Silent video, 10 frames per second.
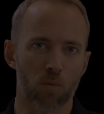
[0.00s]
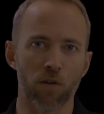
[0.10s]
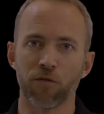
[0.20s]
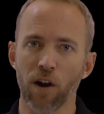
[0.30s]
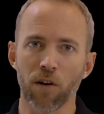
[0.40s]

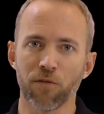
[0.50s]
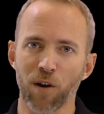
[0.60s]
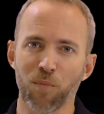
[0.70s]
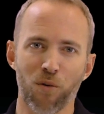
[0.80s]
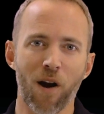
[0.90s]
We're very,
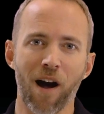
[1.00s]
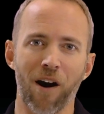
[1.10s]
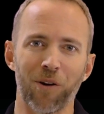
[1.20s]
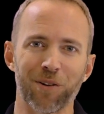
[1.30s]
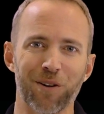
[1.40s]
very
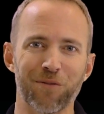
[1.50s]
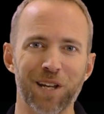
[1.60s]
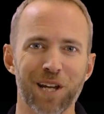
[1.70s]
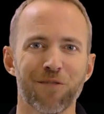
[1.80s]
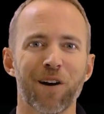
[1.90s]
proud of
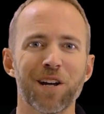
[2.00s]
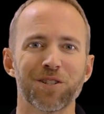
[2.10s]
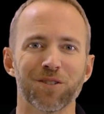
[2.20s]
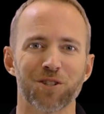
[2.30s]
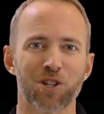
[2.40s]
the
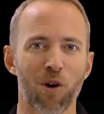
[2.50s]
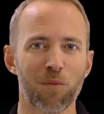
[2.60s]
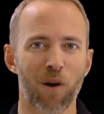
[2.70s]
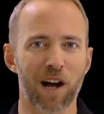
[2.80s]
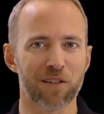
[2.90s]
innovation
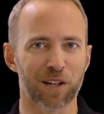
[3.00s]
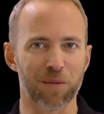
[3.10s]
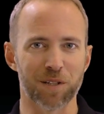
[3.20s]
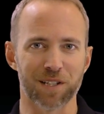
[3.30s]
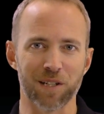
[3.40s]
shown by our
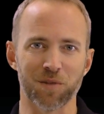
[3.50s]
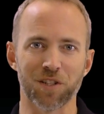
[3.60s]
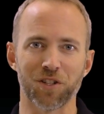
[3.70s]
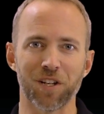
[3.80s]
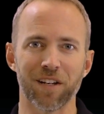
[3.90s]
development teams
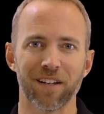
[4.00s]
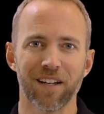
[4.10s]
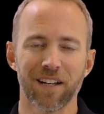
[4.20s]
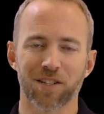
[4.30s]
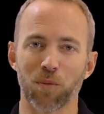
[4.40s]
this year,
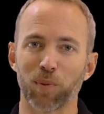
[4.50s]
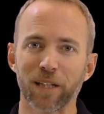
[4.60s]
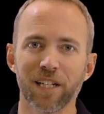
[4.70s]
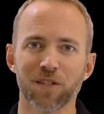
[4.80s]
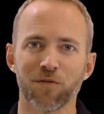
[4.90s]
so
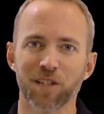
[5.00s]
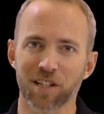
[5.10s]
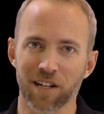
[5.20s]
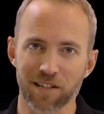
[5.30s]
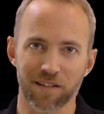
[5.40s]
please
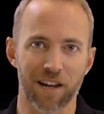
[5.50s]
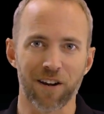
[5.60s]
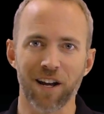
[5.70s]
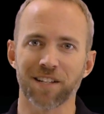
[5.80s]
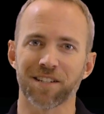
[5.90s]
visit us
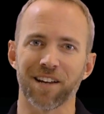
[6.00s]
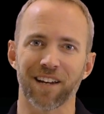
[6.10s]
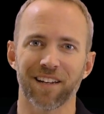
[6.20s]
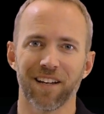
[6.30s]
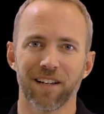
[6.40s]
at
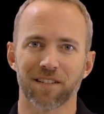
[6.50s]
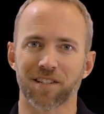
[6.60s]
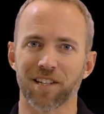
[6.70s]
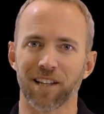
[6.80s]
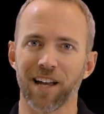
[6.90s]
I/ITSEC to
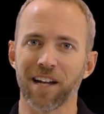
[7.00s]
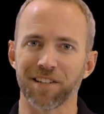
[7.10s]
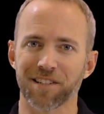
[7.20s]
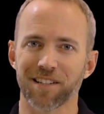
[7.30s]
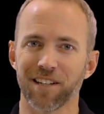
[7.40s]
see the
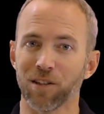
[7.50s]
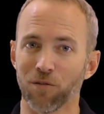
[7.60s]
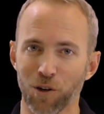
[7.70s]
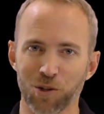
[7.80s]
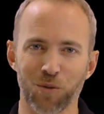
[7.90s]
latest in the
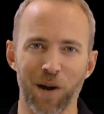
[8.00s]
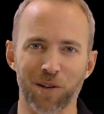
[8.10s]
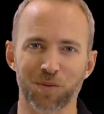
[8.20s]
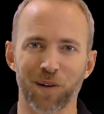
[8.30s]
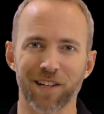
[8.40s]
virtual
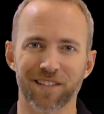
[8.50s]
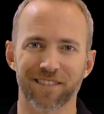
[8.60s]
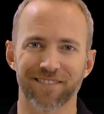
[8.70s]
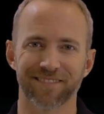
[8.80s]
battle space.